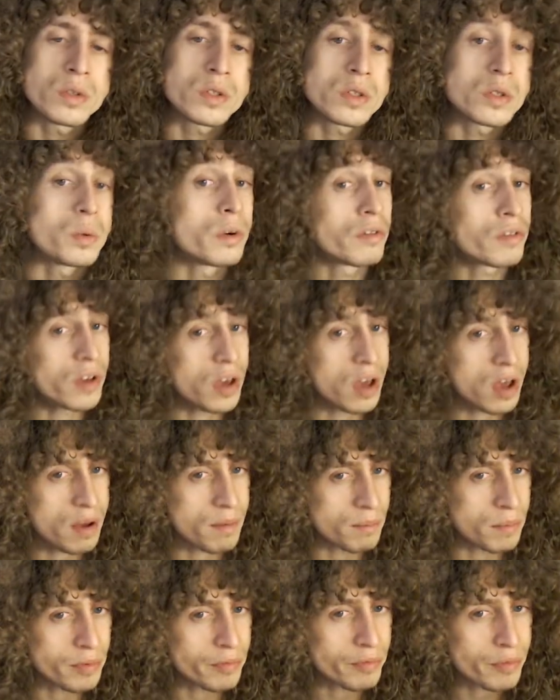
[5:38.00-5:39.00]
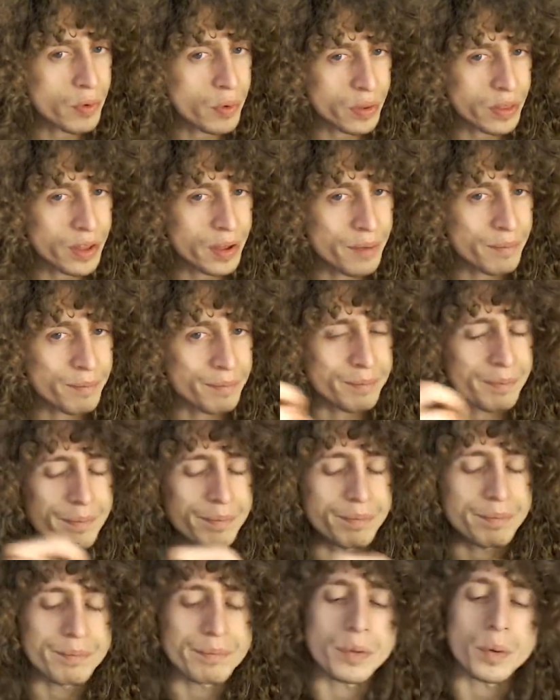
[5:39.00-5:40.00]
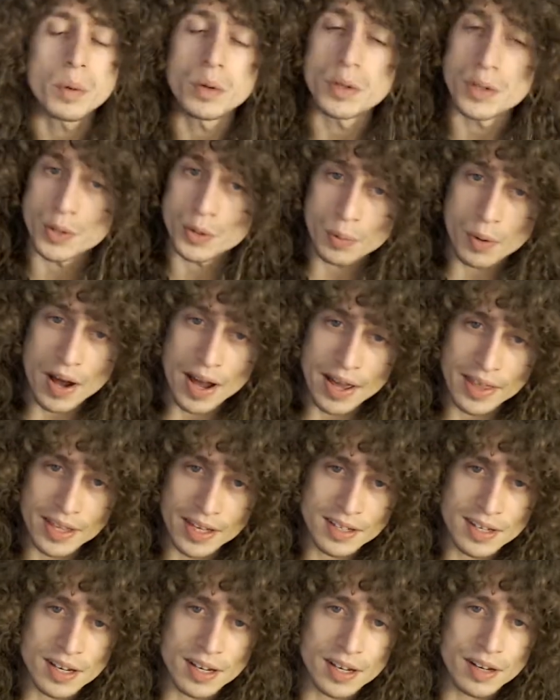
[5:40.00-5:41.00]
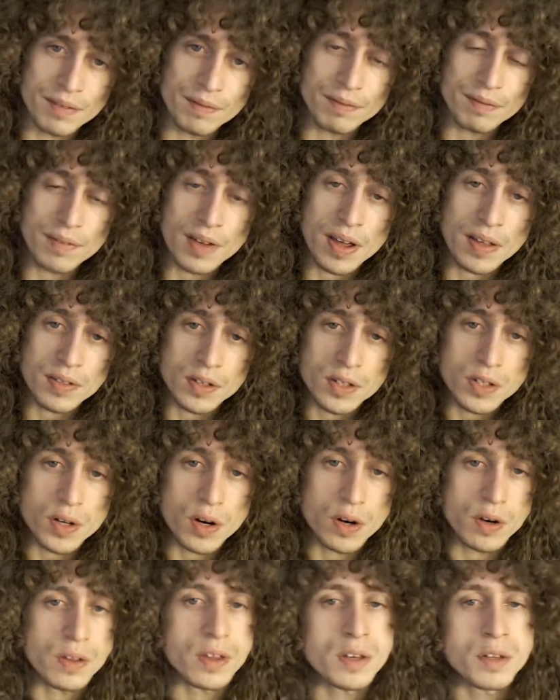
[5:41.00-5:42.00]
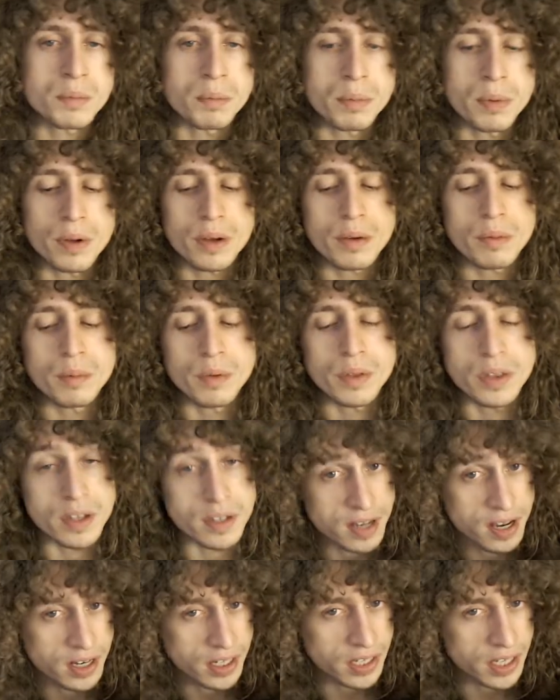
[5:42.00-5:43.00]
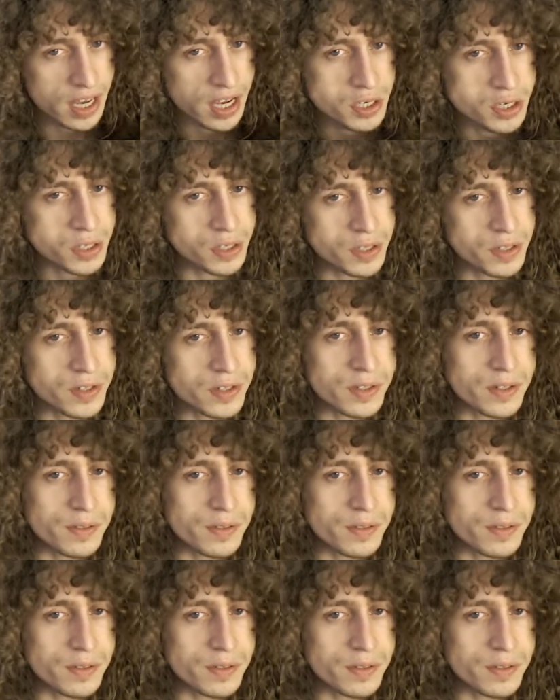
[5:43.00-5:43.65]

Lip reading: who have come before them, which is why they did it at the start of this book with the dedications.